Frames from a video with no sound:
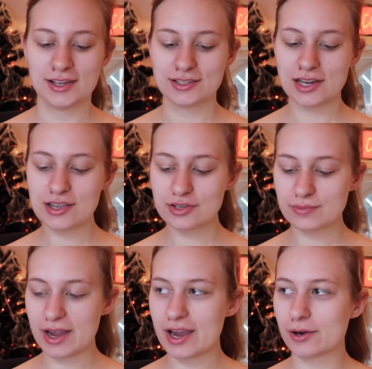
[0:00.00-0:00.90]
So I used
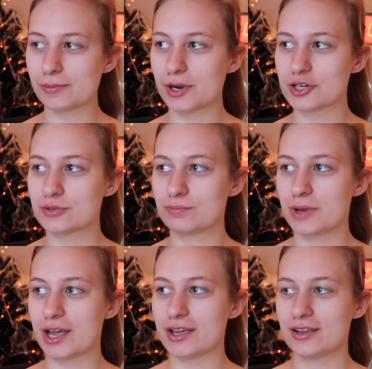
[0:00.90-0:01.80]
my airbrush,
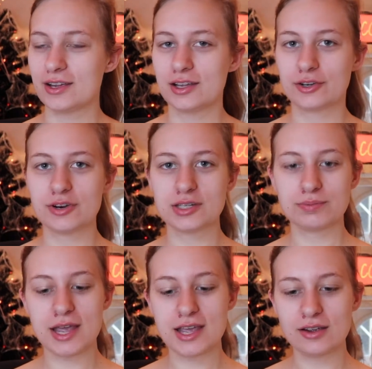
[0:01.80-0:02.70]
but grease
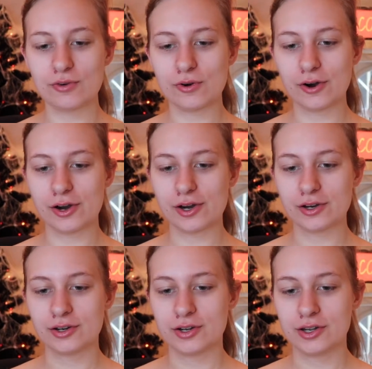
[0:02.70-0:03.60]
paint or
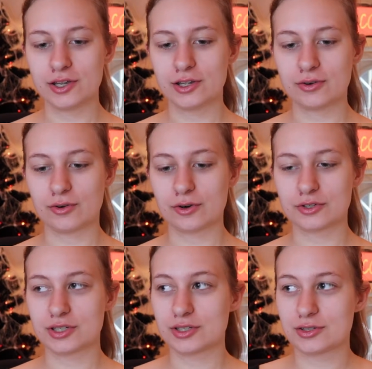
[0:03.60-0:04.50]

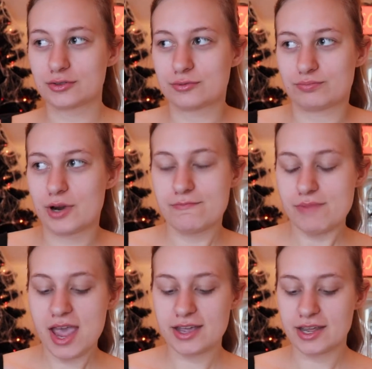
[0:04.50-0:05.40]
just spray
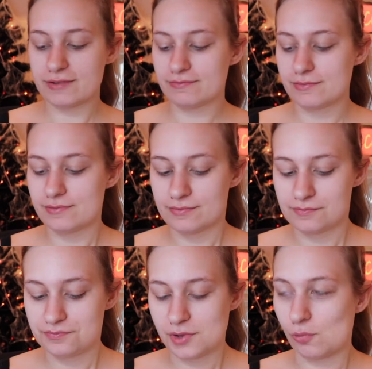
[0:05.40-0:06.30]
paint it
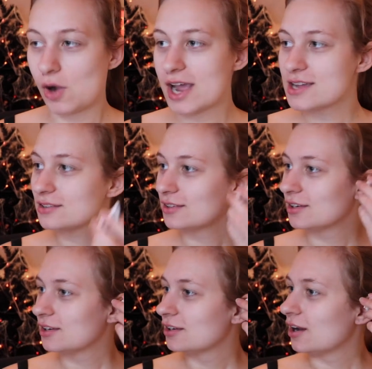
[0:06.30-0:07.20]
white.
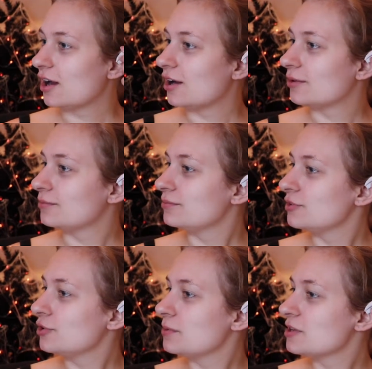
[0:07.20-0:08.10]

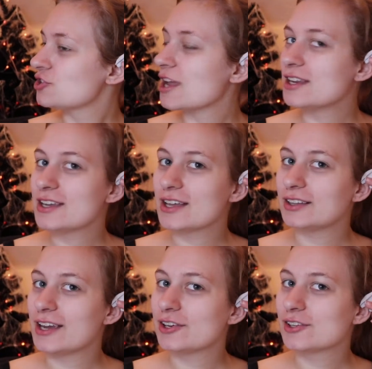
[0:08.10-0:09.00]
You'll be shading it
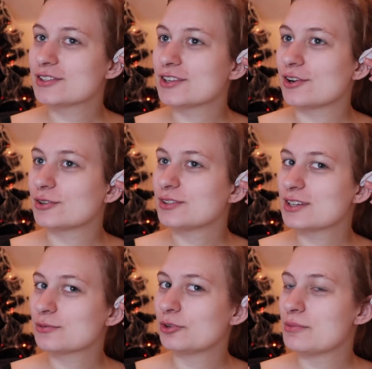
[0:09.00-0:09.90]
later, so it
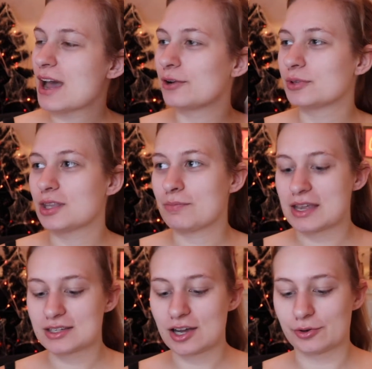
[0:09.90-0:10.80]
doesn't really matter what the
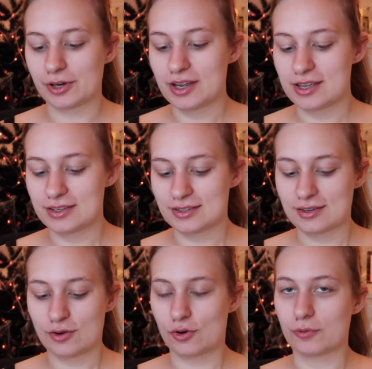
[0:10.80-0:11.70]
base color is
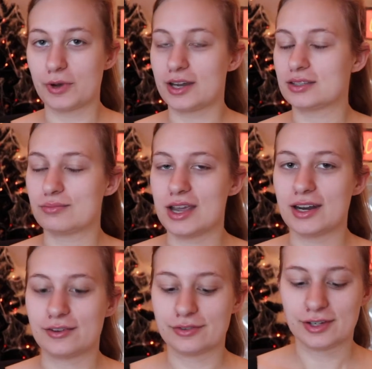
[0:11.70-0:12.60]
or what it's made
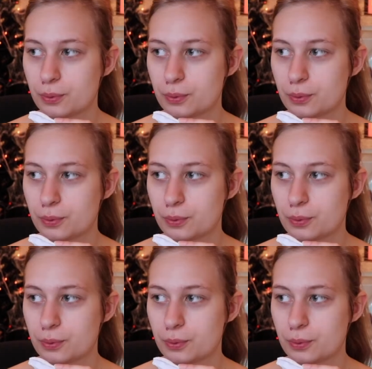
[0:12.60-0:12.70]
of.